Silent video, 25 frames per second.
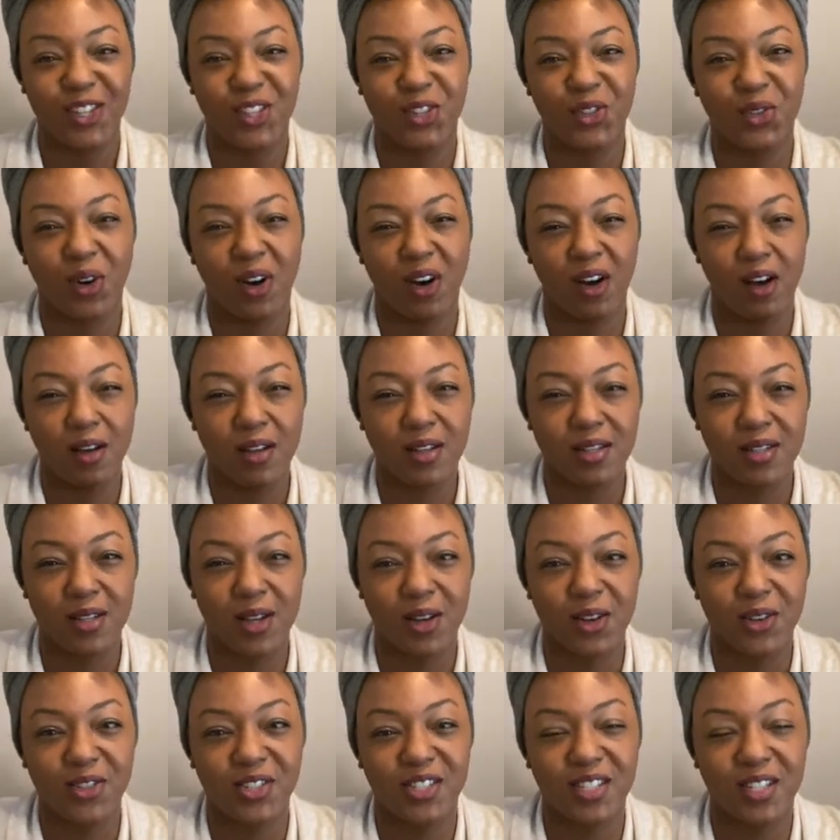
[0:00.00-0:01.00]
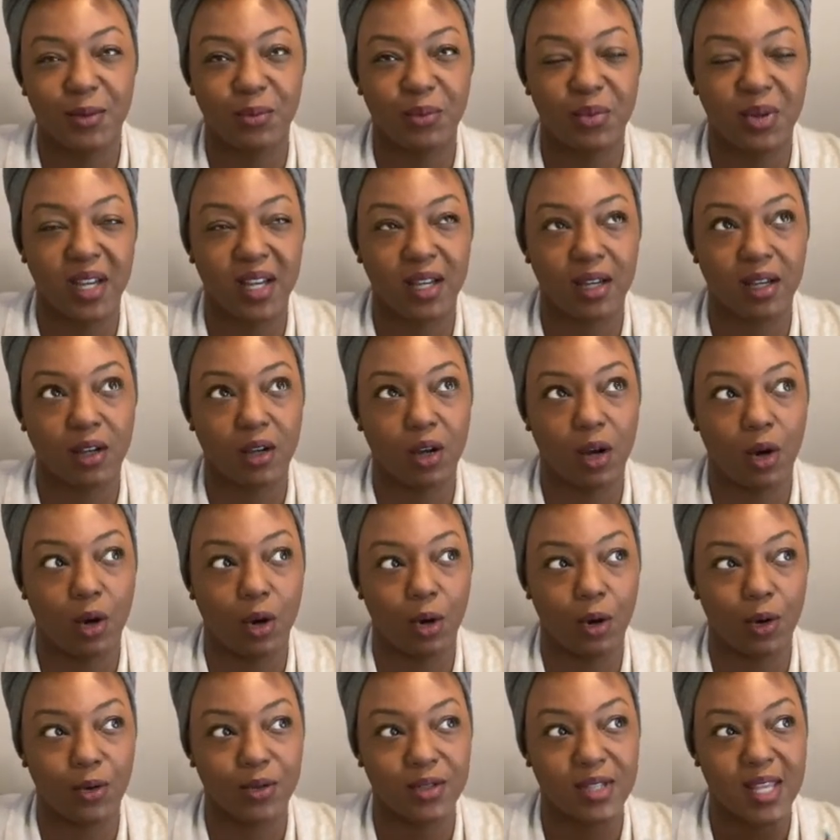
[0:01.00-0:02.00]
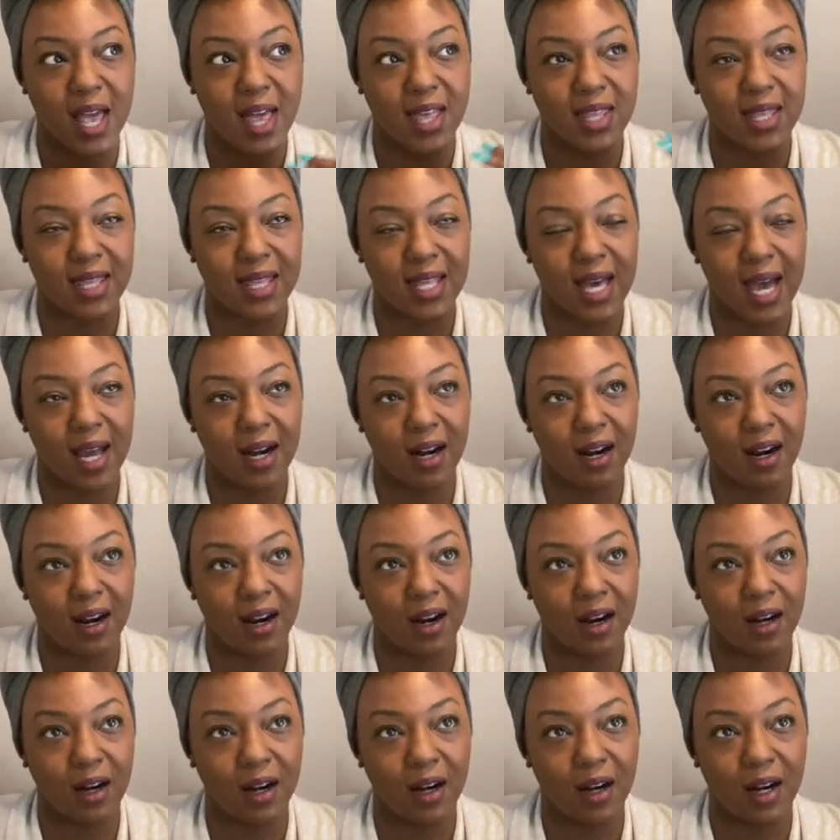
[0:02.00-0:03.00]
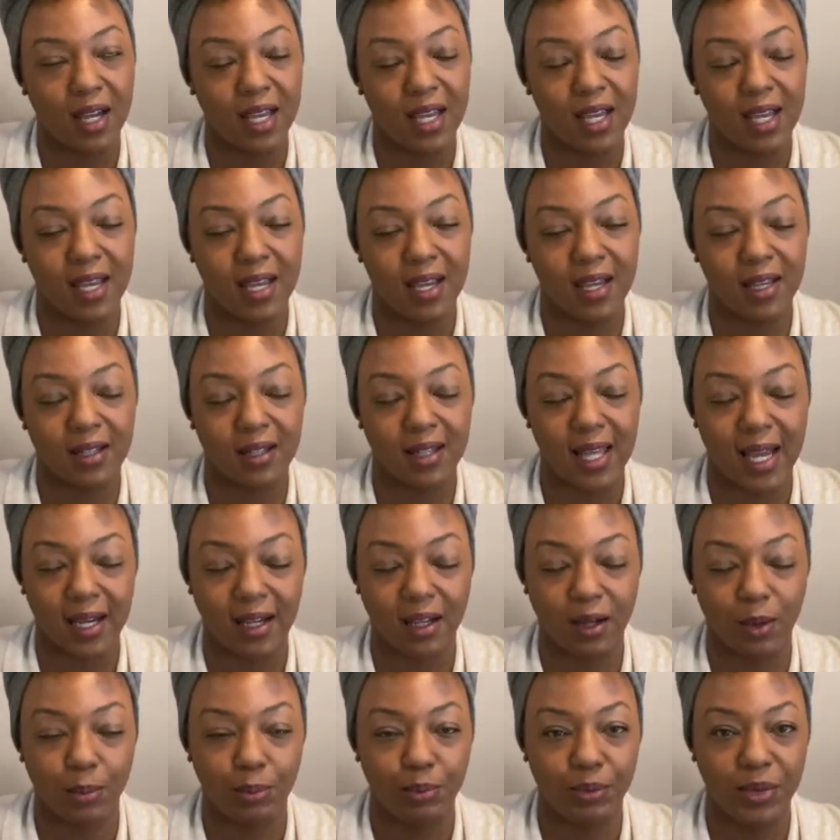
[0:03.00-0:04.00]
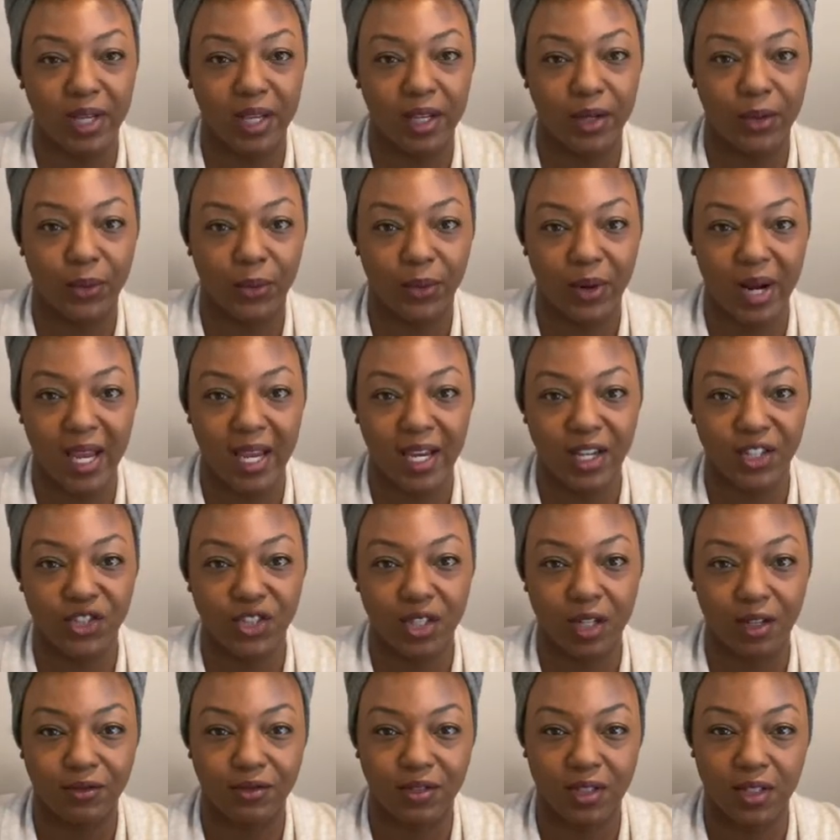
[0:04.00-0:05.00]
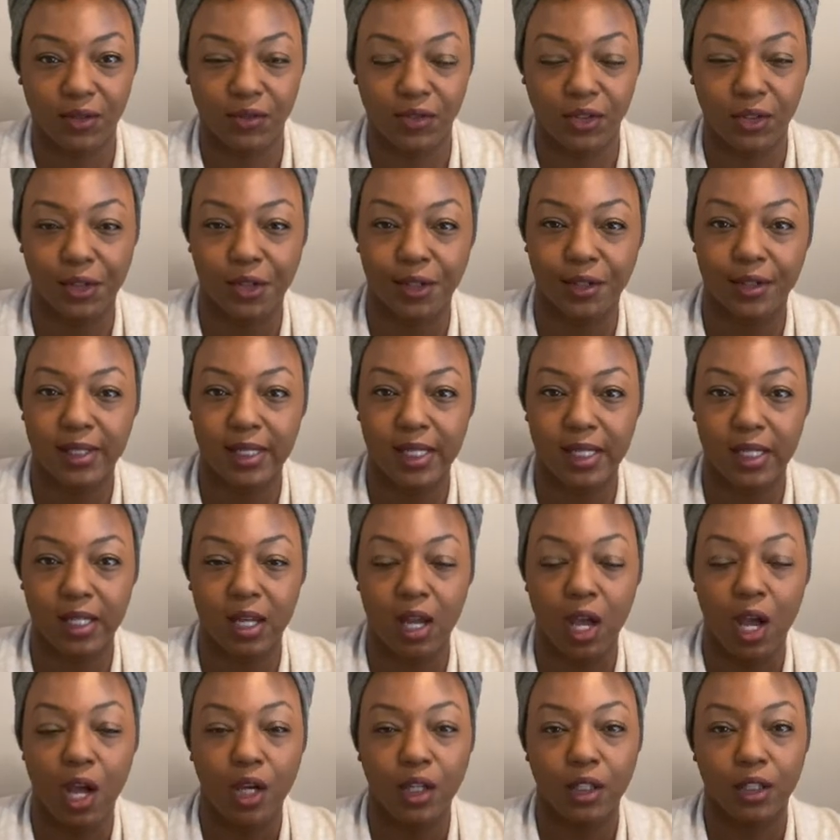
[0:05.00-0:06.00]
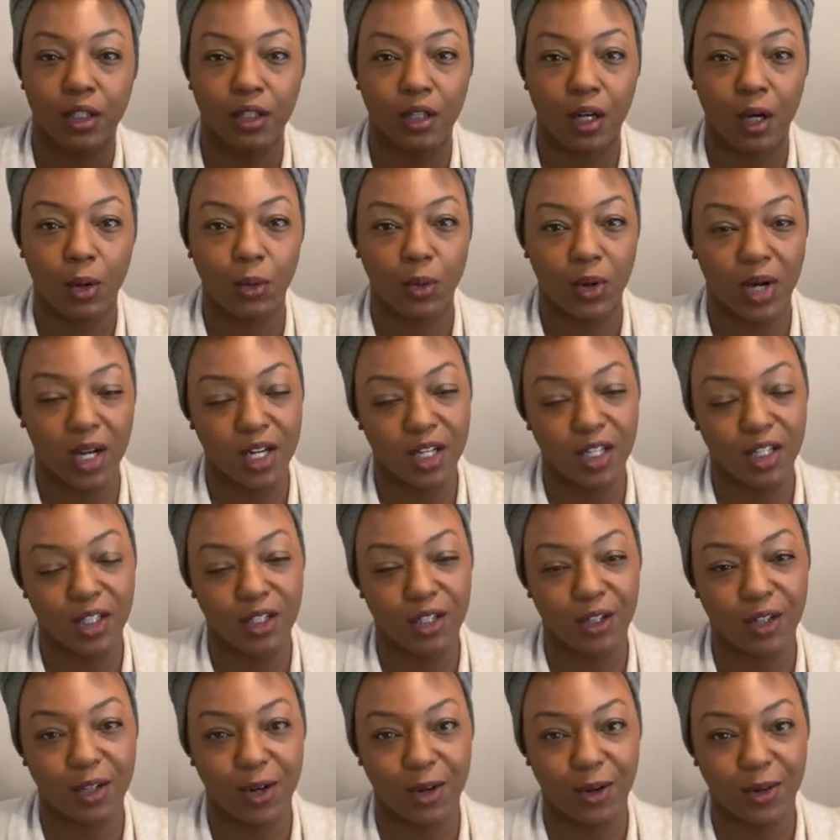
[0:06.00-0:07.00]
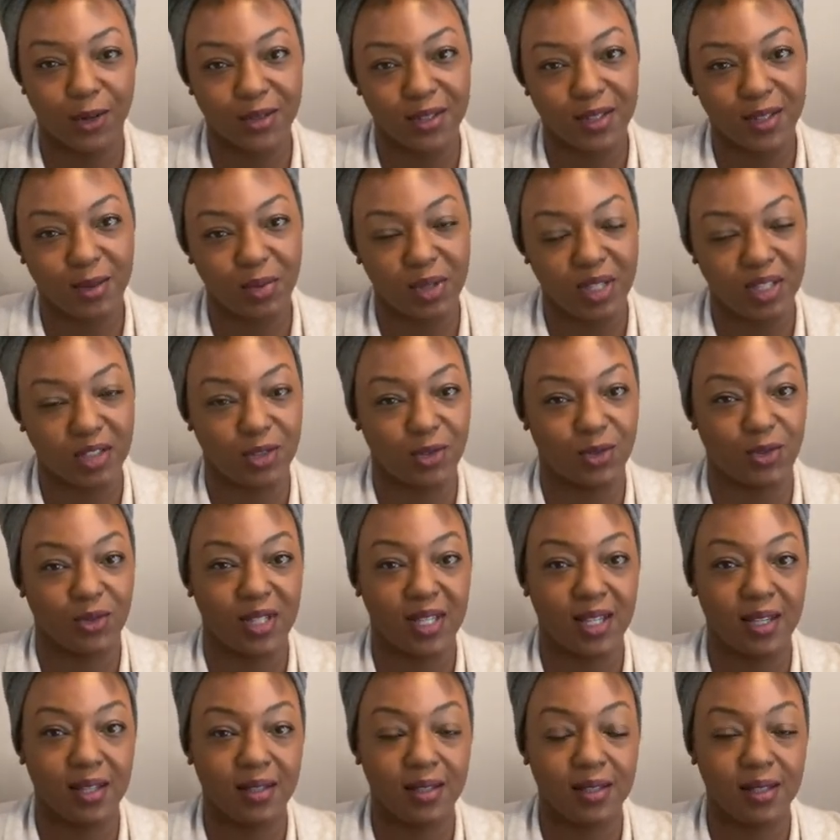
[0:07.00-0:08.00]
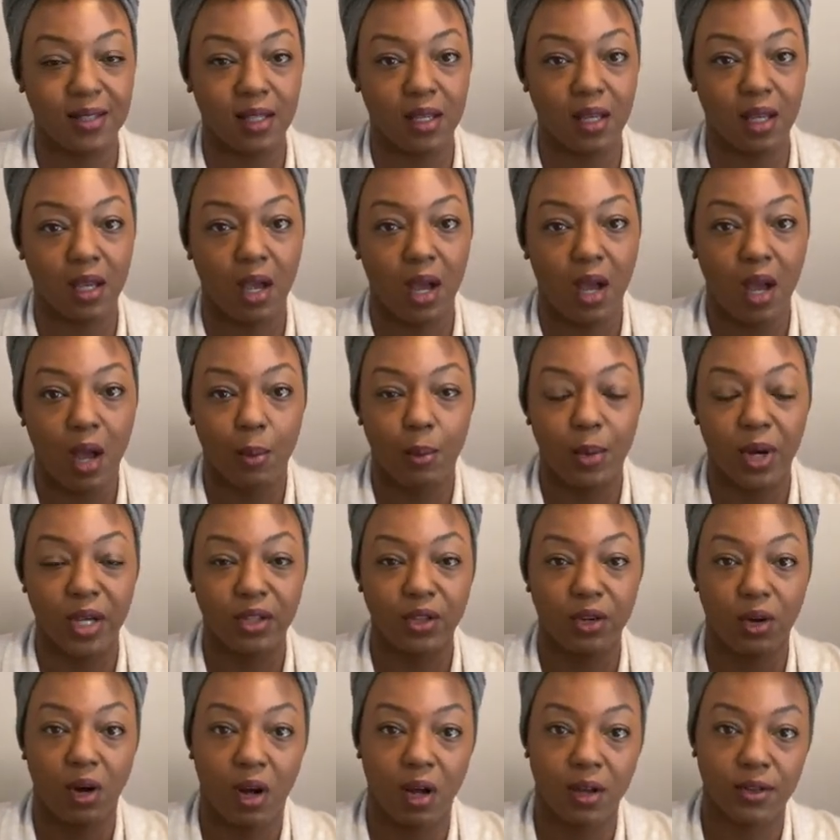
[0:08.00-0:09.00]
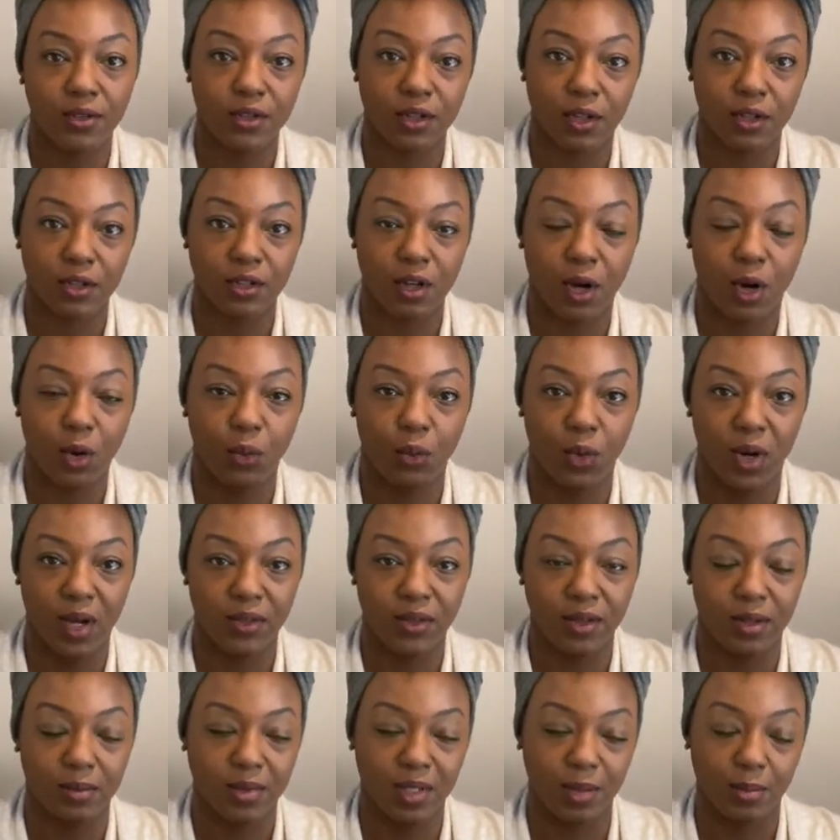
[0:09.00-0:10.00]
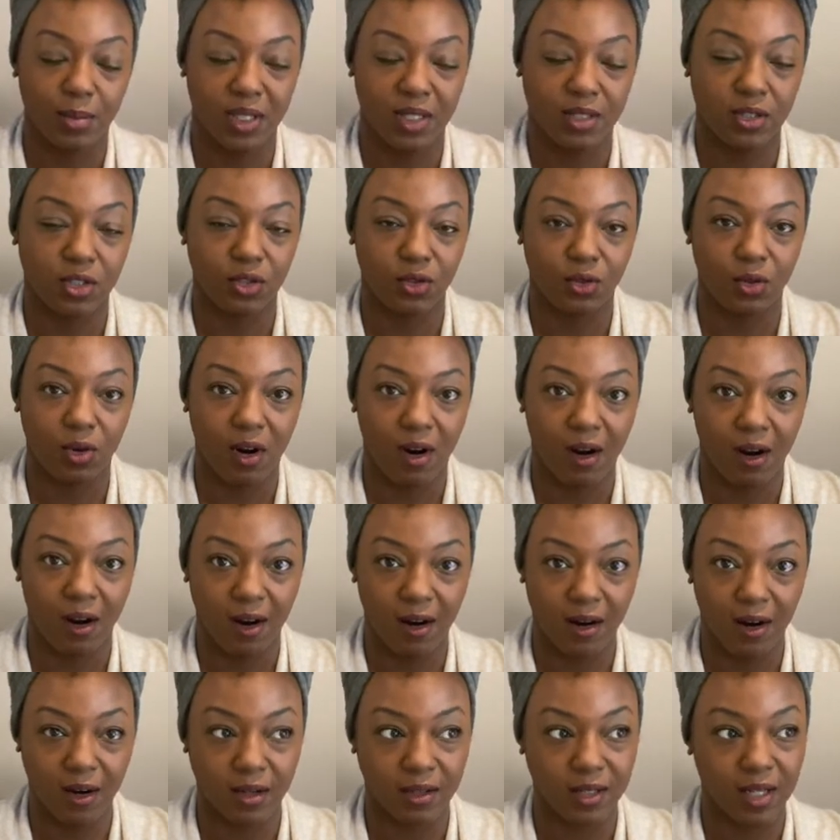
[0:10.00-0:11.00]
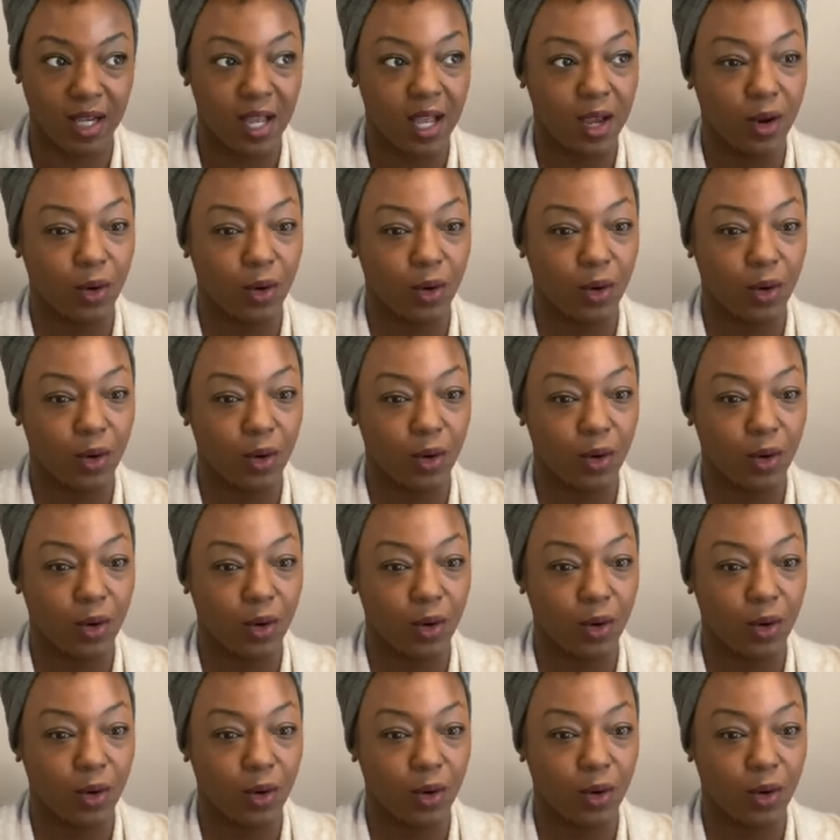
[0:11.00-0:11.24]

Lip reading: You also should pick goals that are in like a mid-range of difficulty. You don't want your goals to be too easy, but you also don't want them to be too hard.